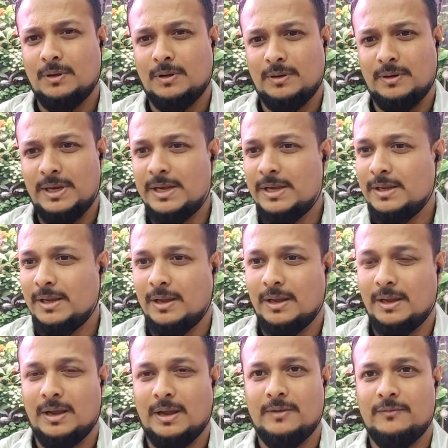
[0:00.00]
Uh,
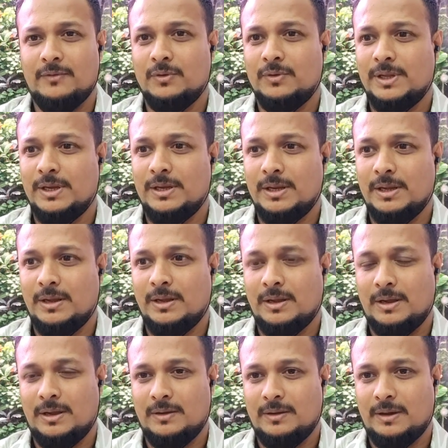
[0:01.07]
ADA, I've used
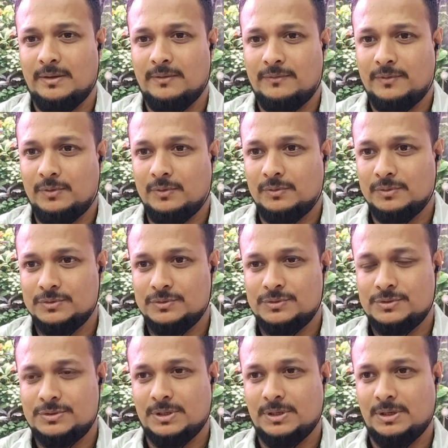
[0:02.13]
ADA. I've
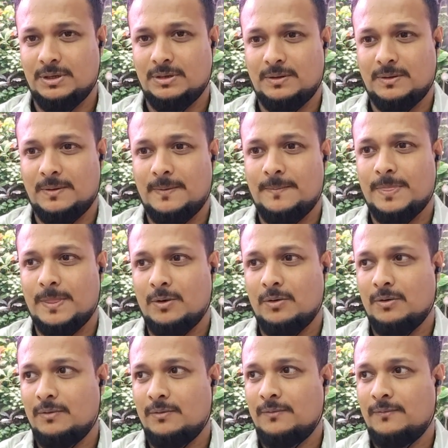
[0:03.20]
used, from
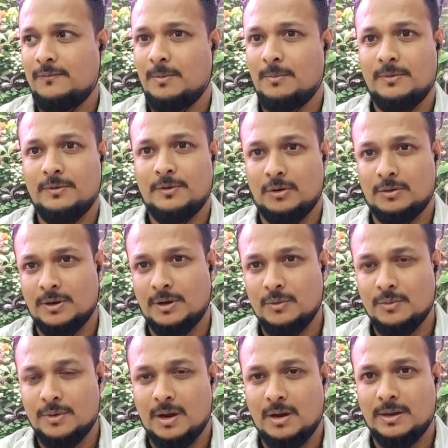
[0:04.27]
Dr.
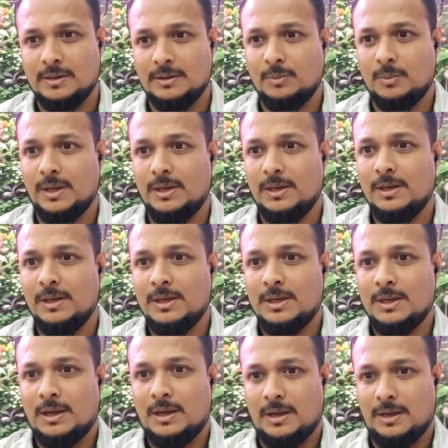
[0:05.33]
Anurag as well.
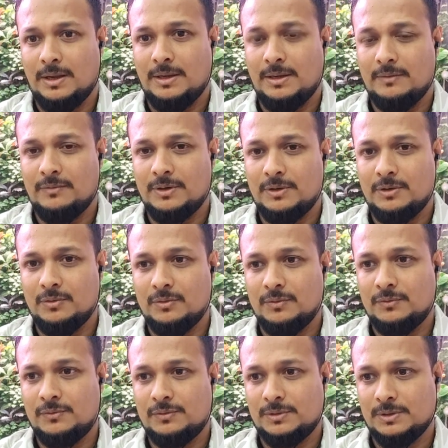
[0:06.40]
I even
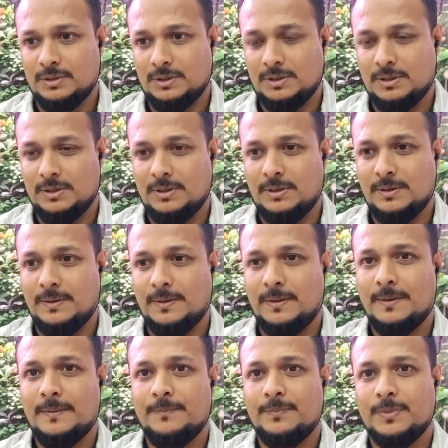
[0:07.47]
used
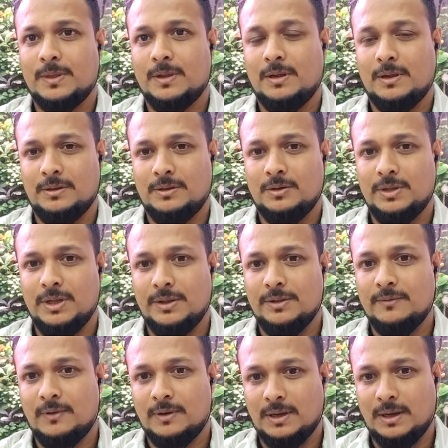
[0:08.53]
the
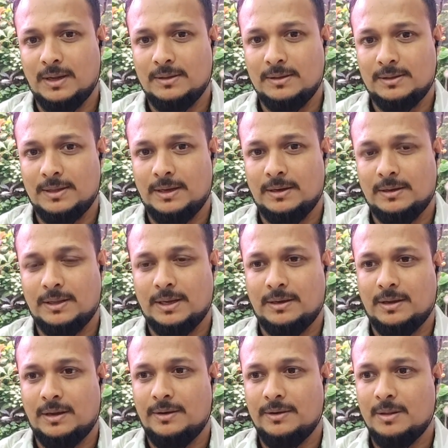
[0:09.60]
other fertilizers that
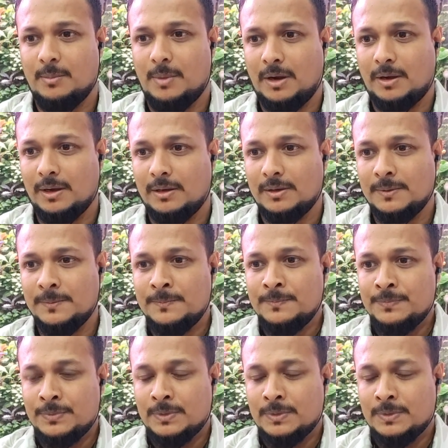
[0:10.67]
are in the market.